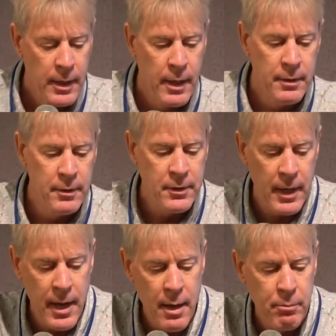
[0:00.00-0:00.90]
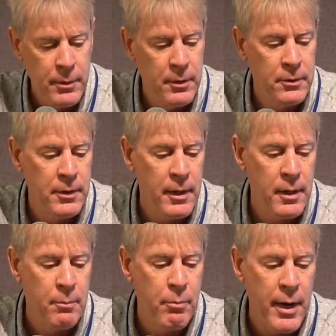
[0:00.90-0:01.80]
And this cap is
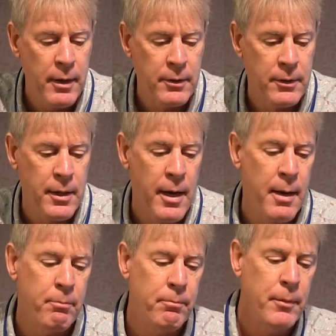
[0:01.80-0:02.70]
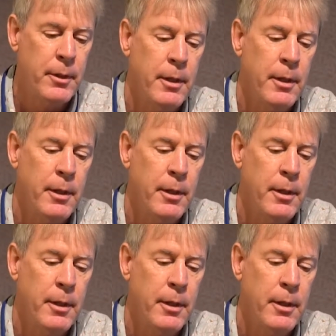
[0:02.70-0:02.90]
a backstop